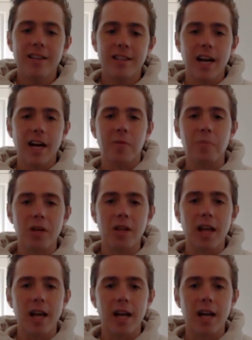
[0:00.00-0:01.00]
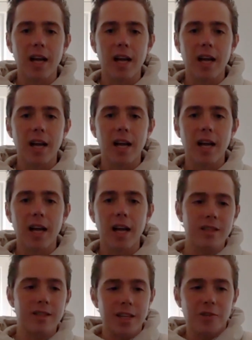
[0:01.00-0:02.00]
that I could put like, you know,
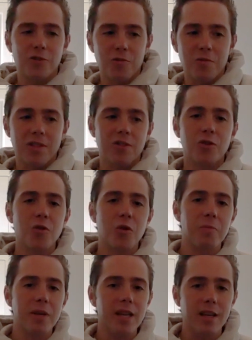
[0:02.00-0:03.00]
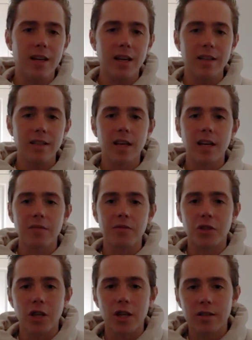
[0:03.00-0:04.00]
these instruments to a beat instead of
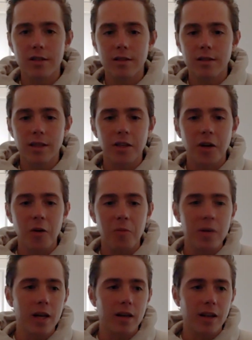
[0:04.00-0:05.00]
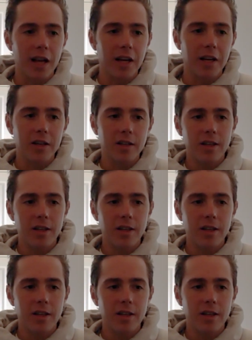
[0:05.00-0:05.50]
just, you know, being like